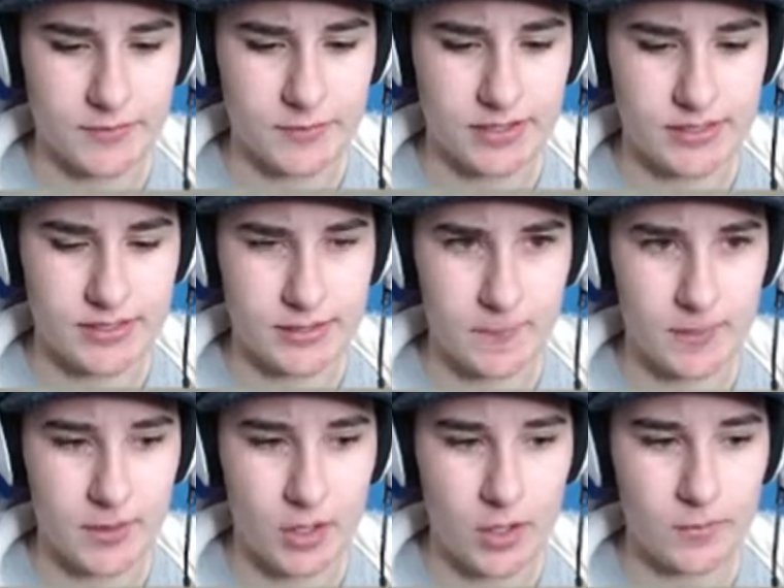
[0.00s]
Nope,
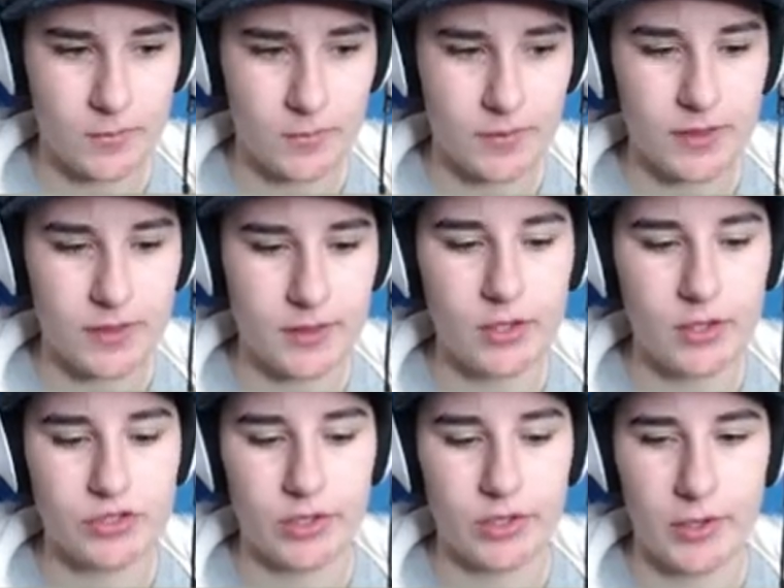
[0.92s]
thank goodness you woke up.
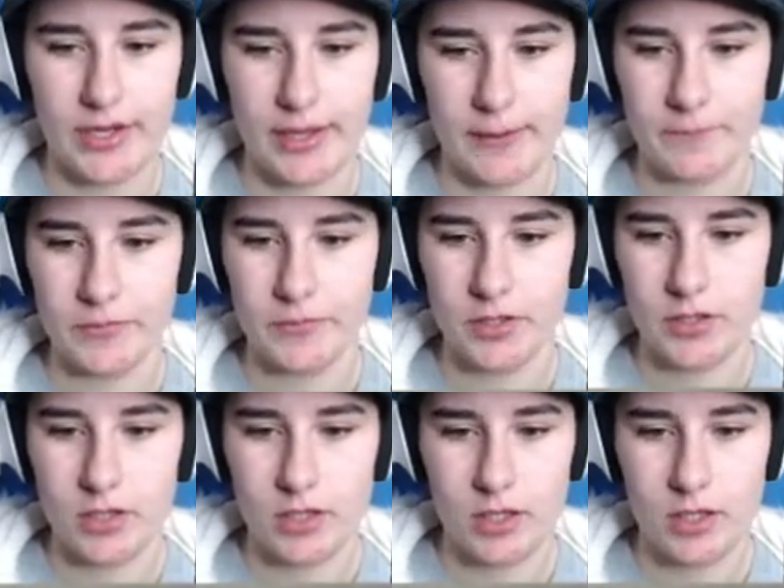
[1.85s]
Okay.
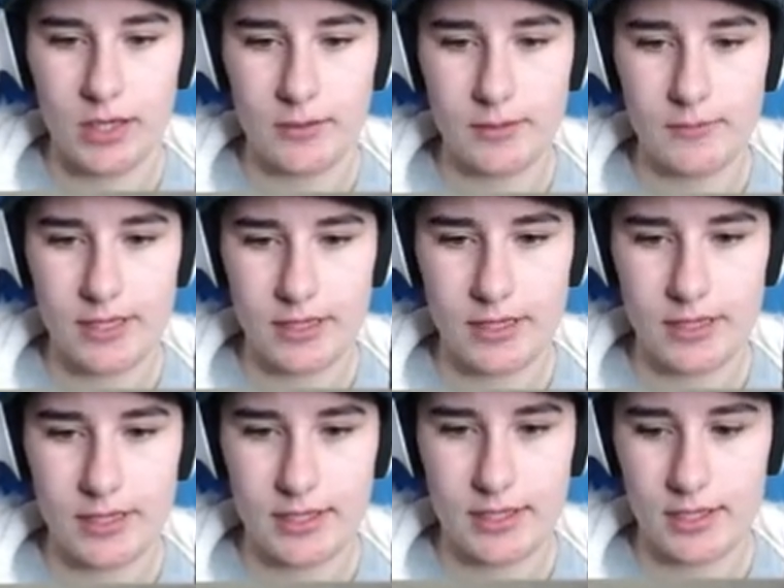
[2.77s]
Come and
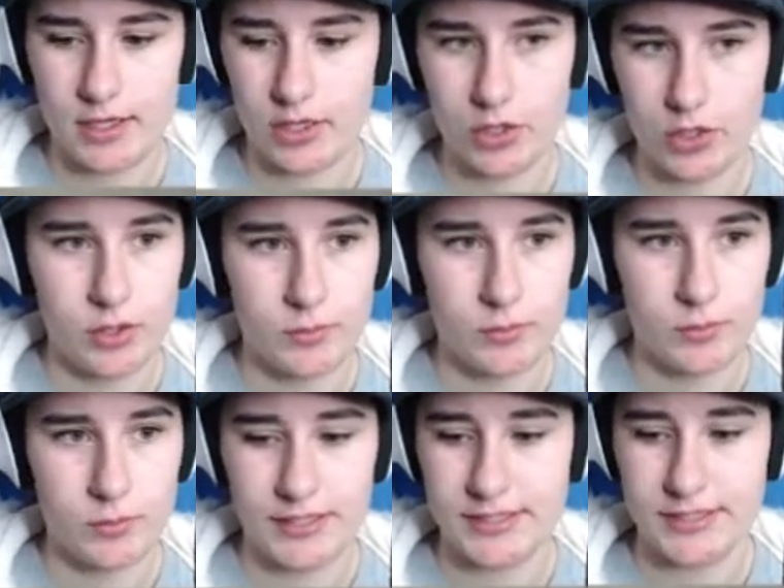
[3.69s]
please do your homework.